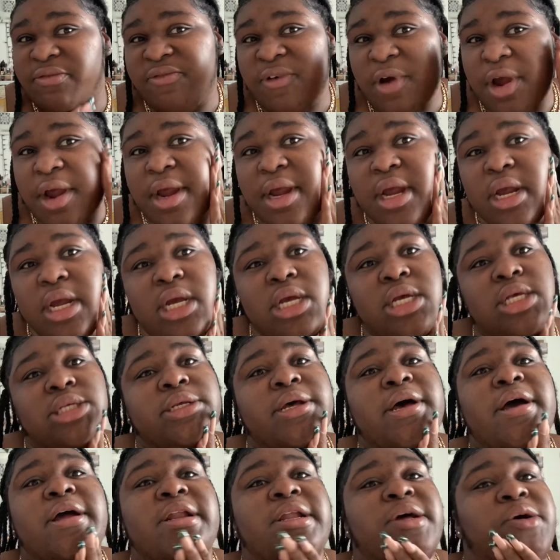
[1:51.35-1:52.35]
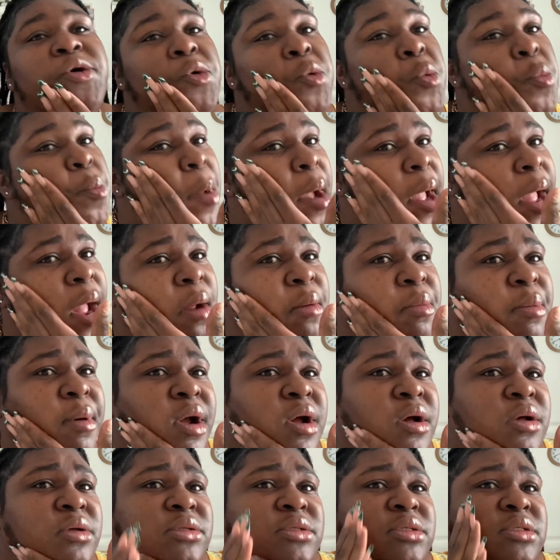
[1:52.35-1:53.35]
first. I do my
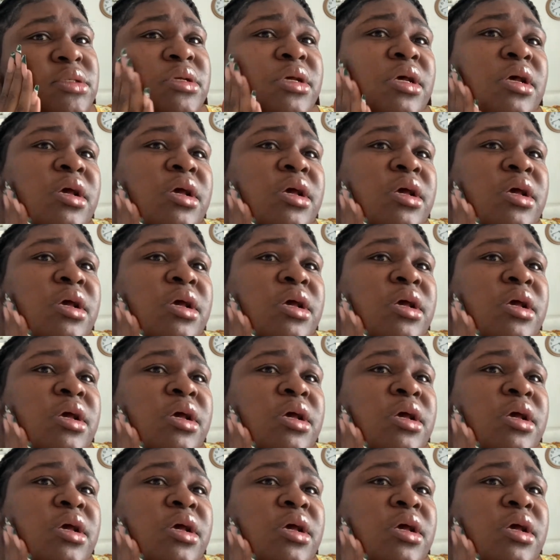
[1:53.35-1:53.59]
eyebrows,